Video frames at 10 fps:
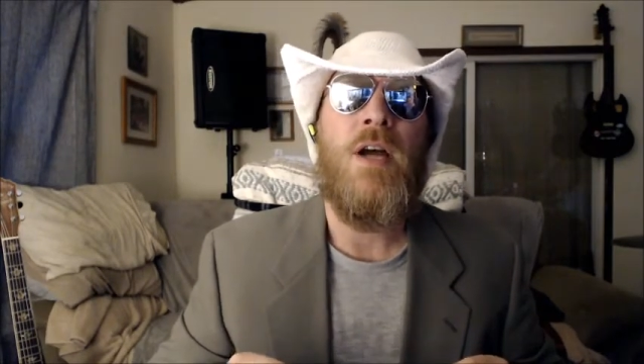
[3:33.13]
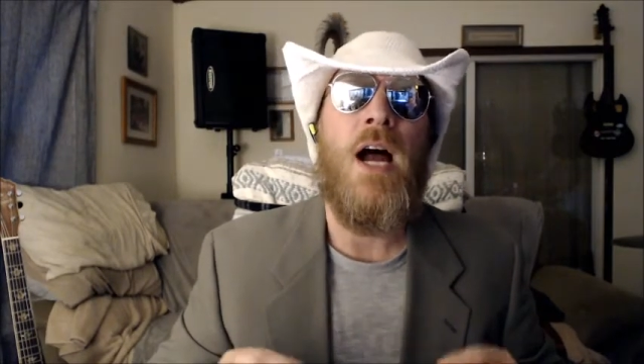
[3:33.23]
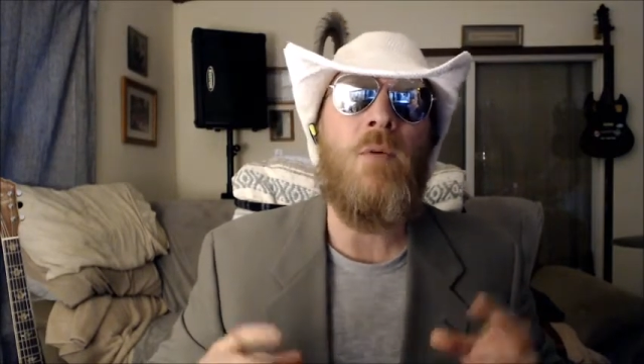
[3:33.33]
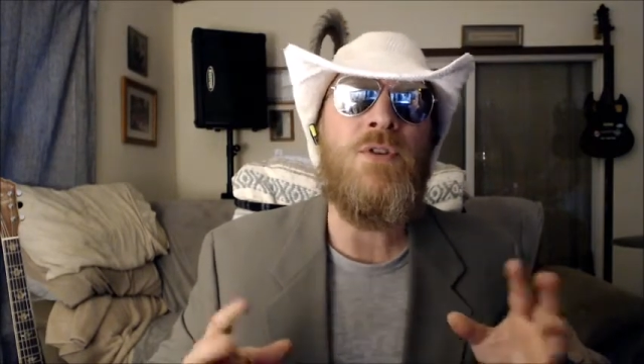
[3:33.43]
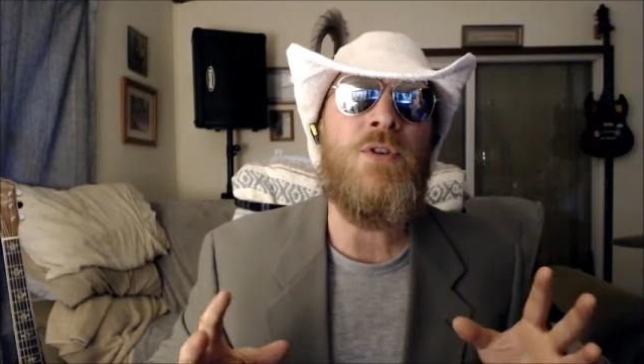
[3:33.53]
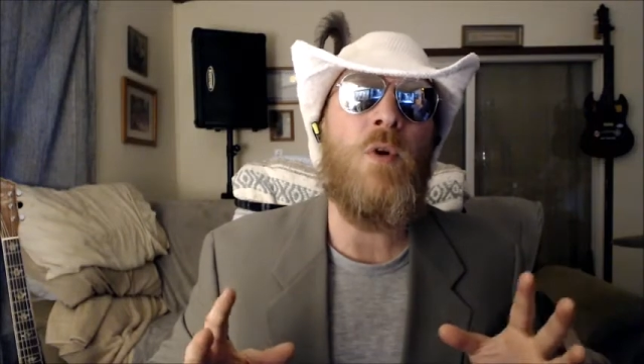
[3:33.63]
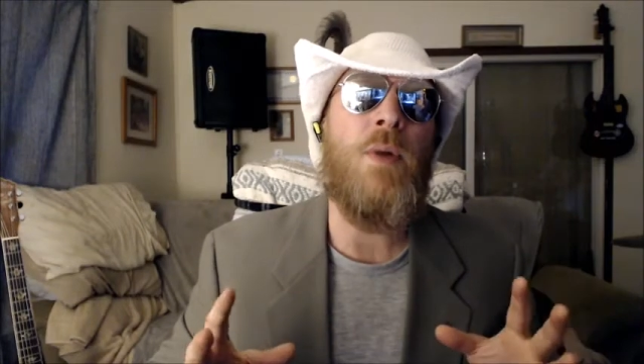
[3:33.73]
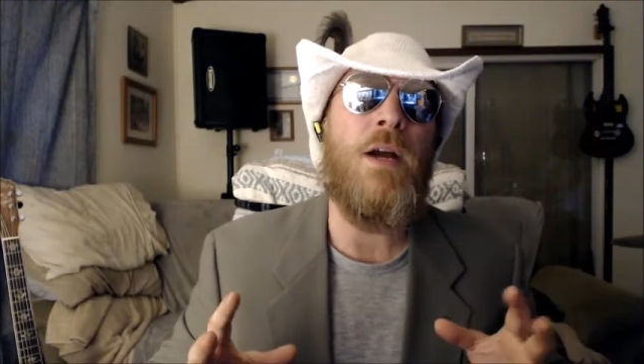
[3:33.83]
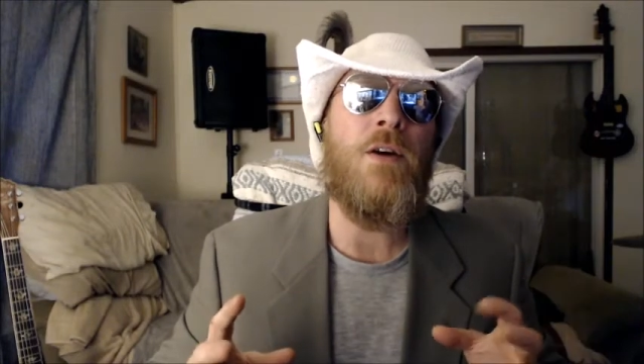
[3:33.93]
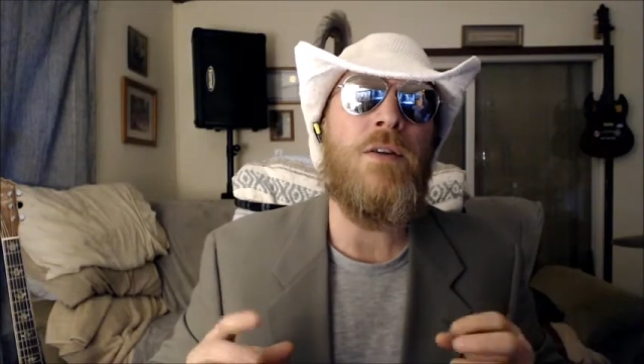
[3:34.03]
I was told
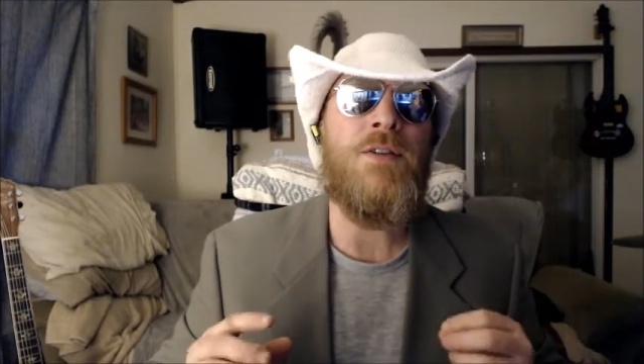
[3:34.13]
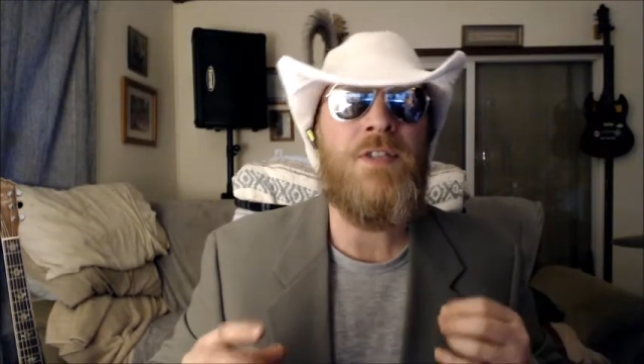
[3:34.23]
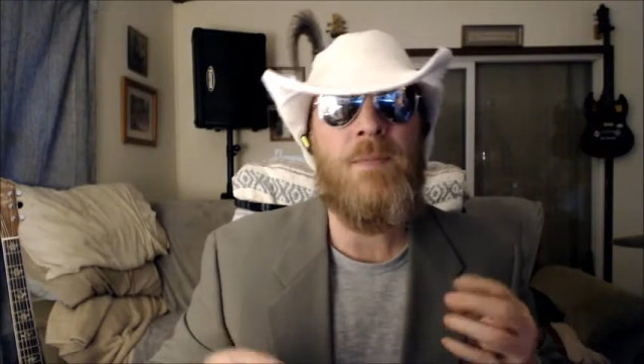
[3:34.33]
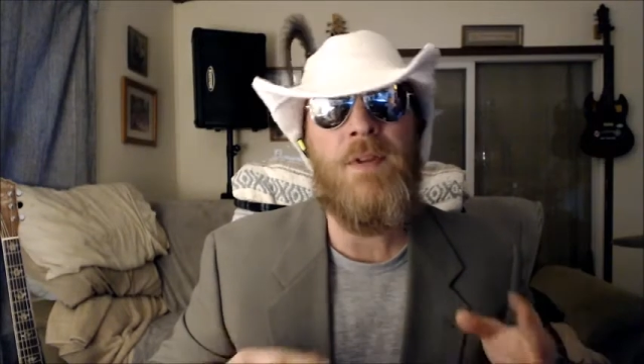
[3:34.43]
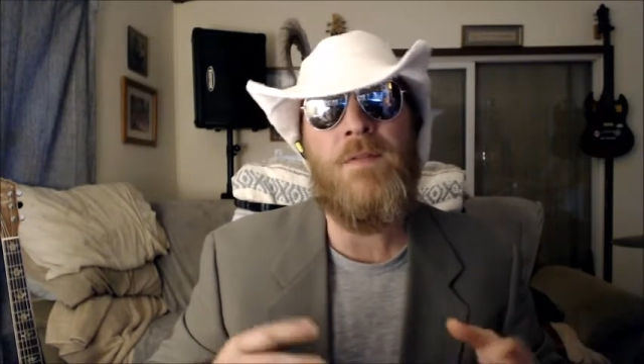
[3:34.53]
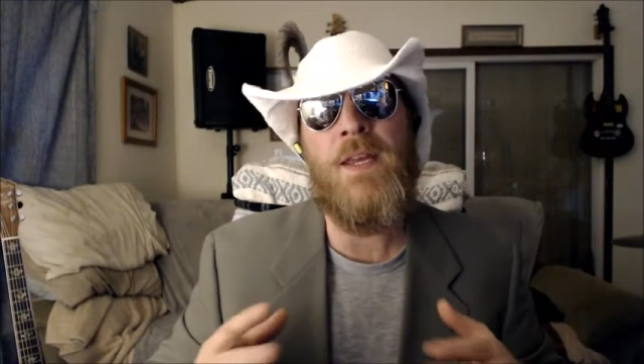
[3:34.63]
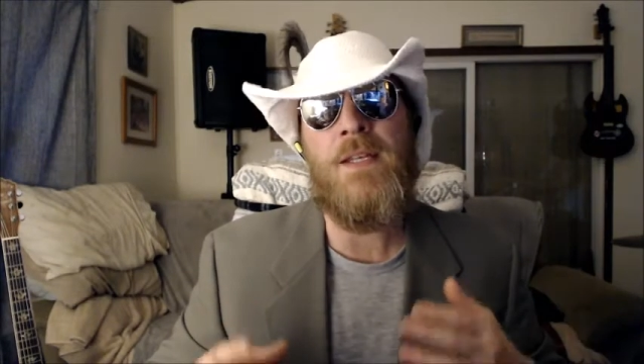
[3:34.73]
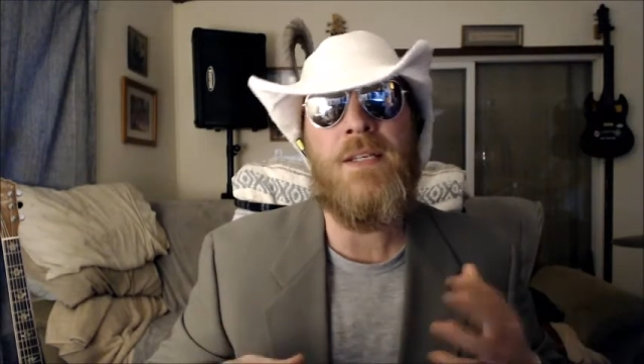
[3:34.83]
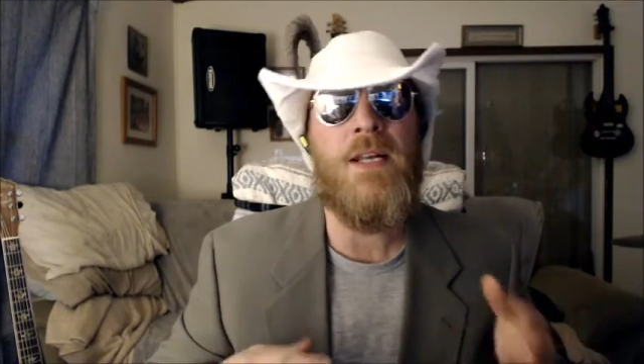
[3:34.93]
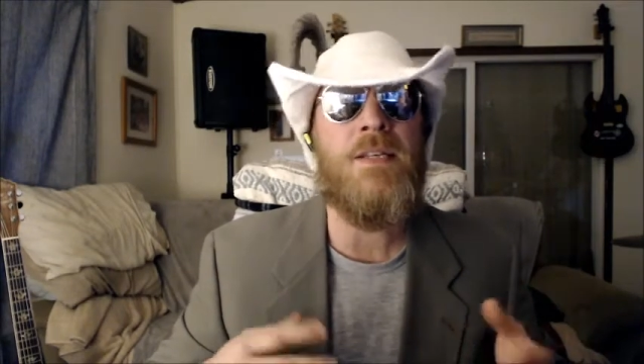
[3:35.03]
by her that some of the
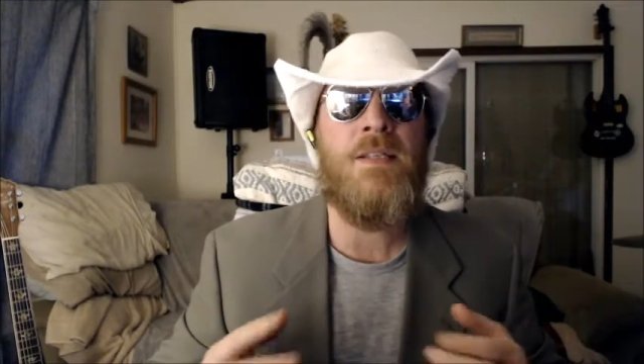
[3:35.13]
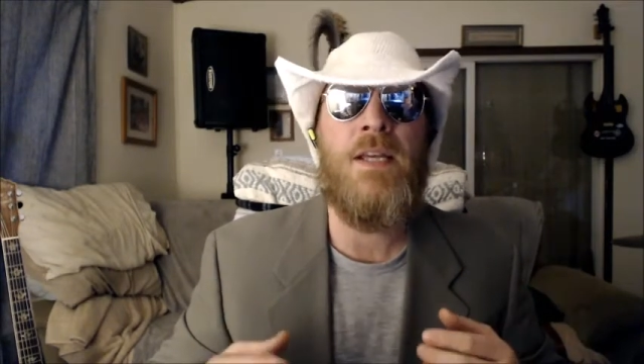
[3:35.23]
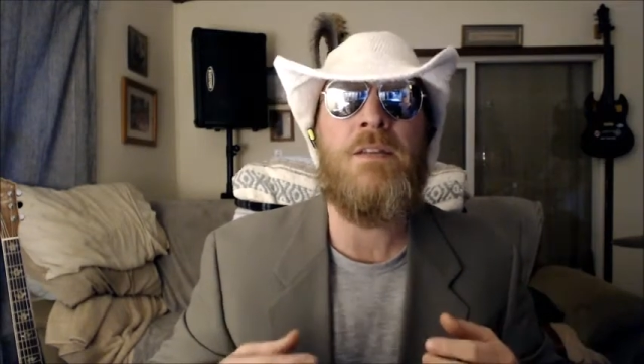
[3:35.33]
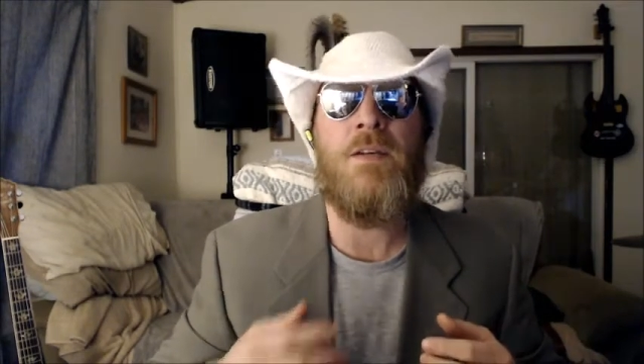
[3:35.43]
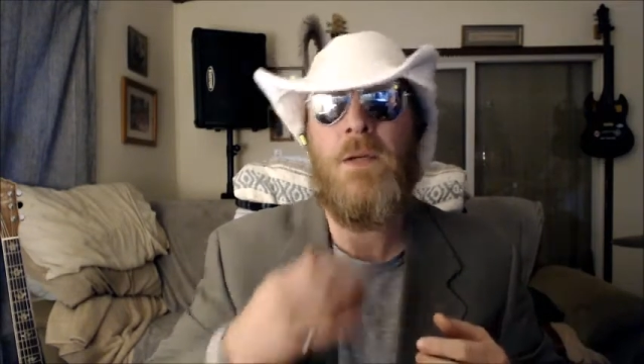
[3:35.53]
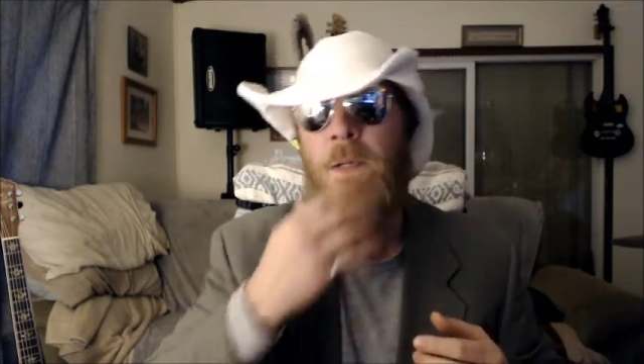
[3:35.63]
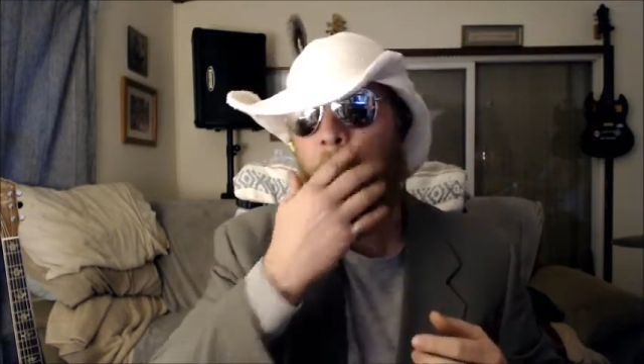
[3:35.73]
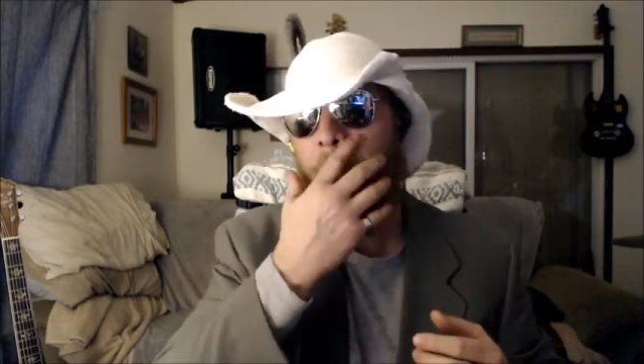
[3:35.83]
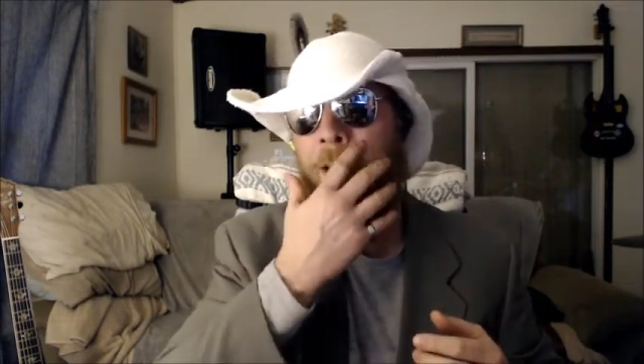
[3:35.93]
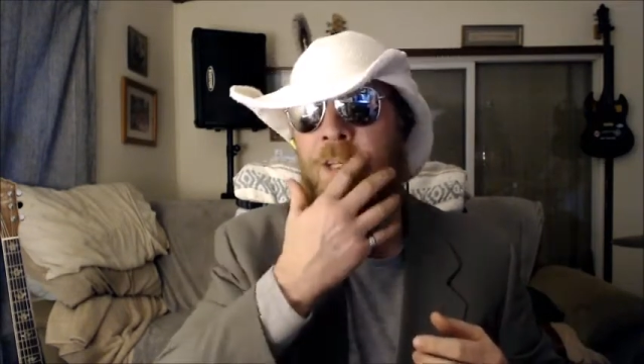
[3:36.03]
things that I said to her,
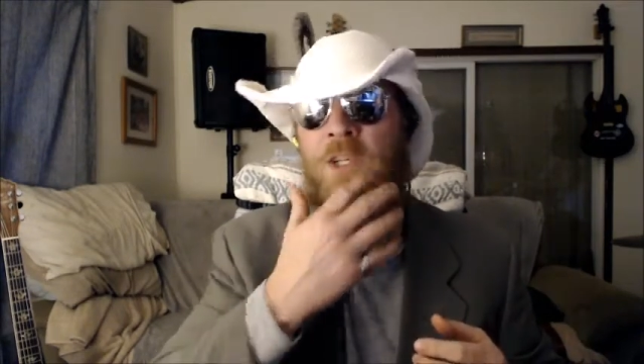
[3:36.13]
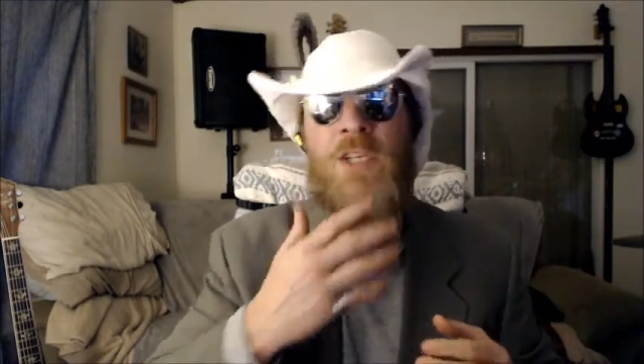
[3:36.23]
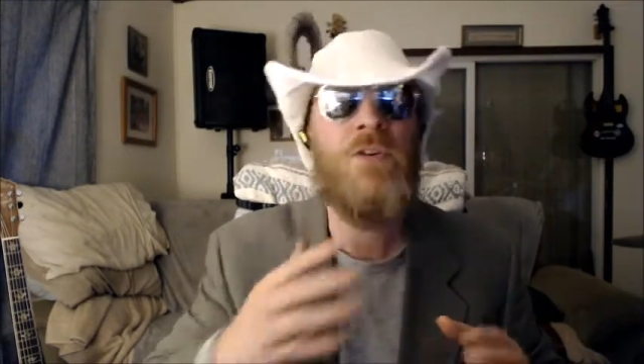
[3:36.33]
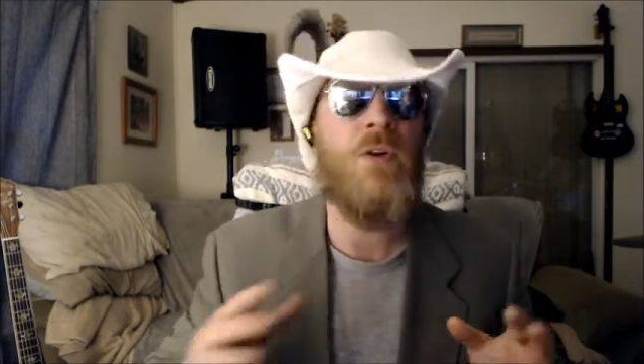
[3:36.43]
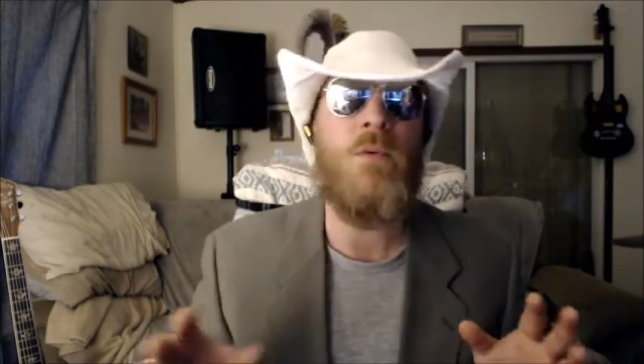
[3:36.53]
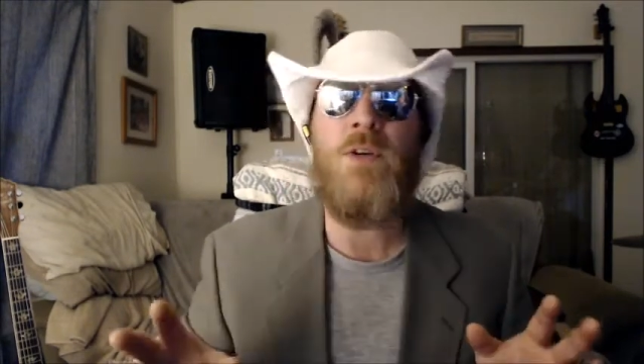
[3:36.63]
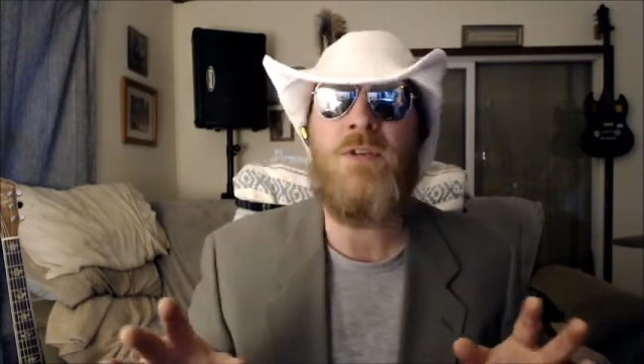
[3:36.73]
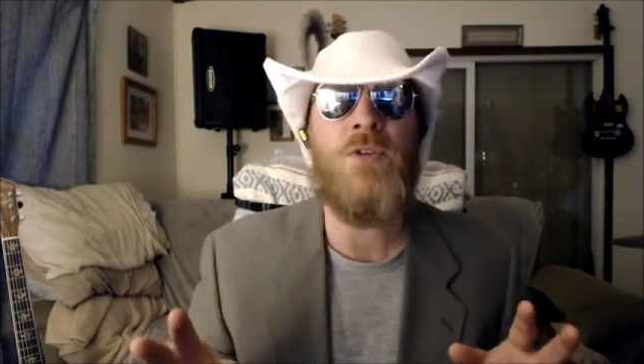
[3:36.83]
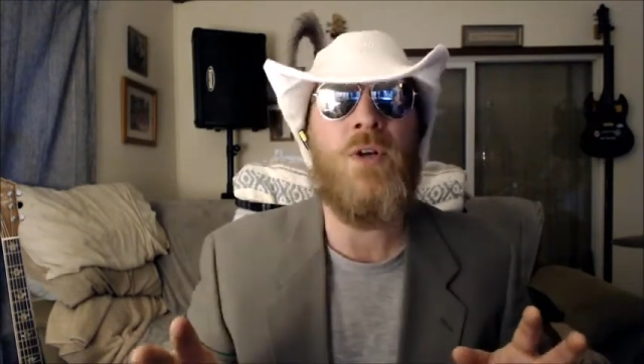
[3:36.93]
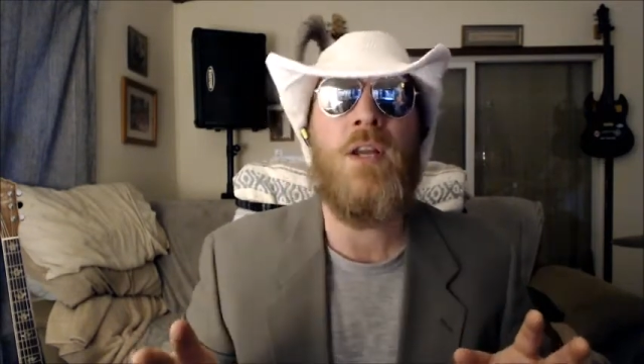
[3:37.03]
and she knew I
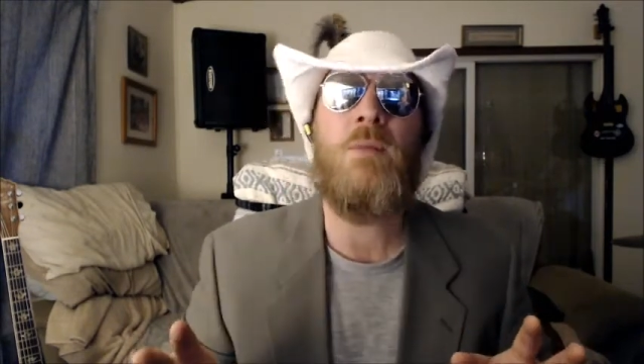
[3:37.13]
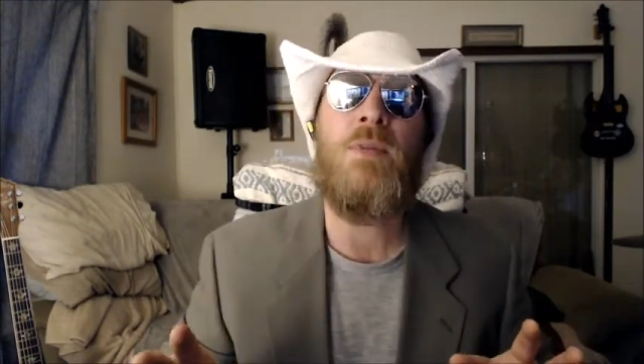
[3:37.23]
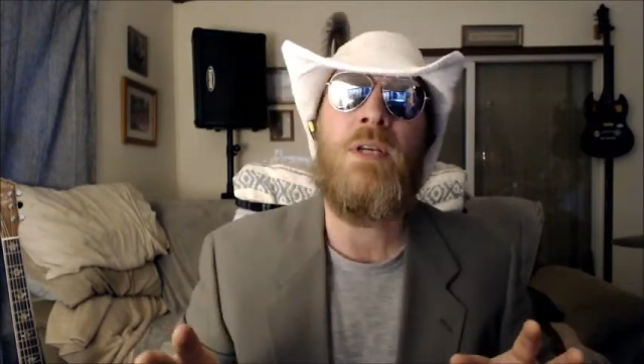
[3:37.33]
wasn't trying to